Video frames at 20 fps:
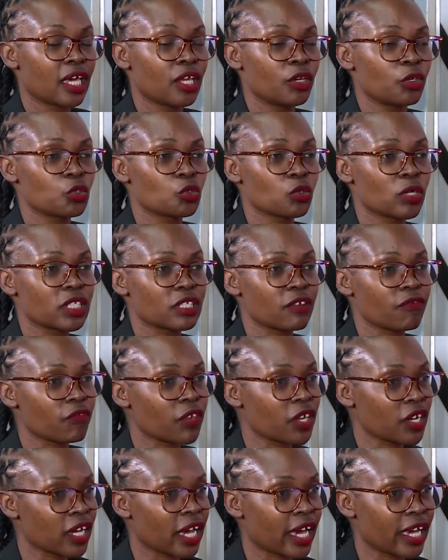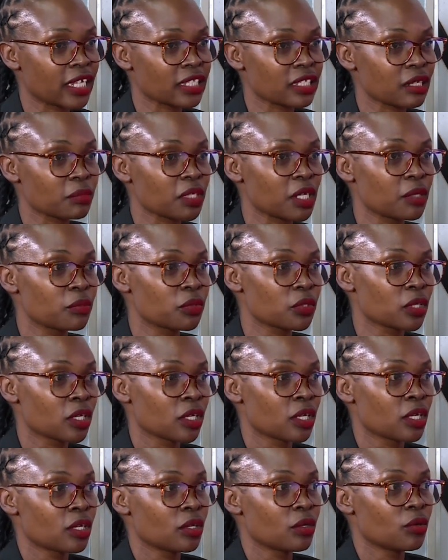and your sugars are very high, and sometimes
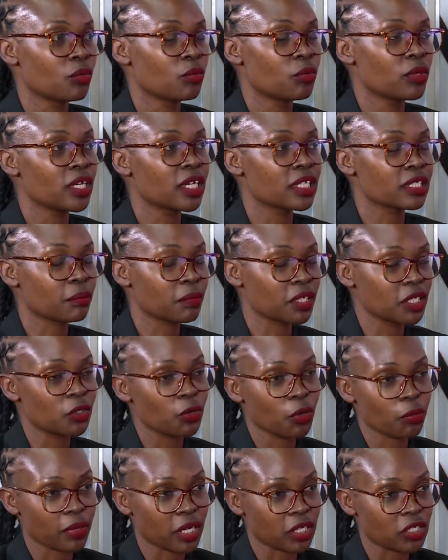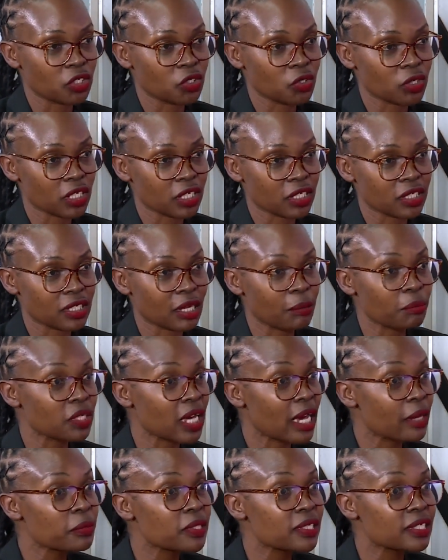we as the medical practitioners
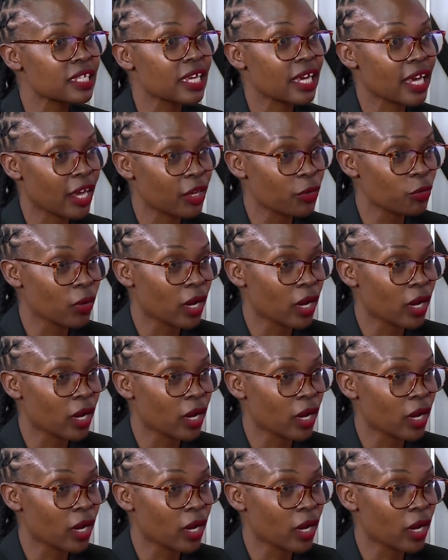sometimes scare you